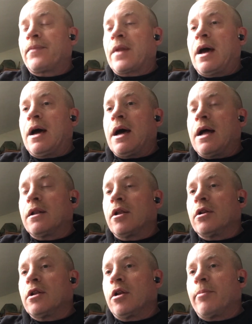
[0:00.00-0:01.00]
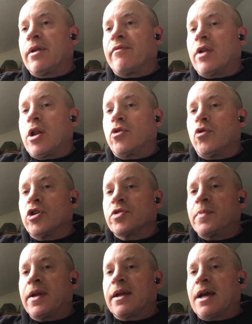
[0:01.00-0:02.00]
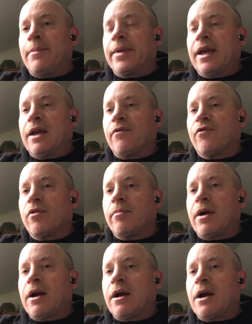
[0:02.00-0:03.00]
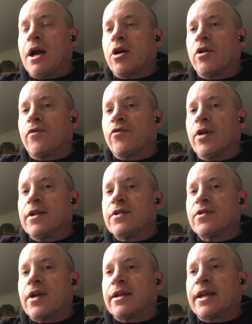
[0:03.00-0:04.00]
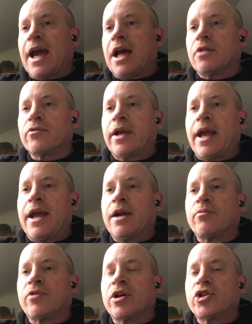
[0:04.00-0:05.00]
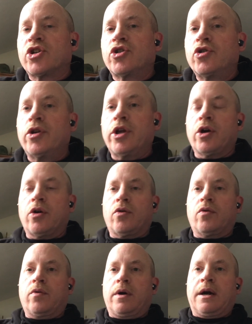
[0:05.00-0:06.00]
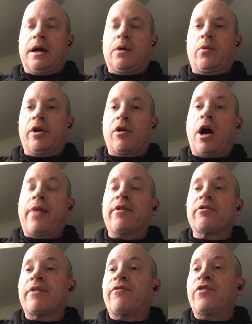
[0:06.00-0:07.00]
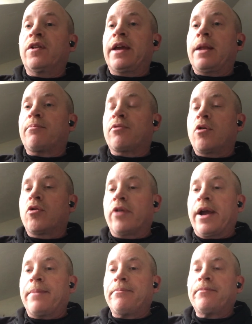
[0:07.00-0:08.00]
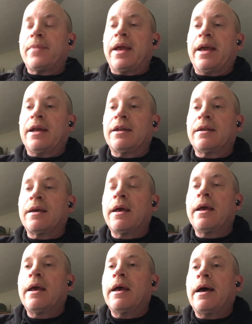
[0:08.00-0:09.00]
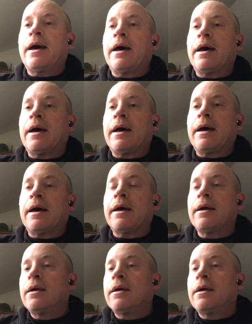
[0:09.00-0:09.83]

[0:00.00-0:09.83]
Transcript: uh, a little bit of an endorsement coming in from our, uh, our good friends at Gallery Airbrush Studio. Uh, we're on their affiliate program, and uh,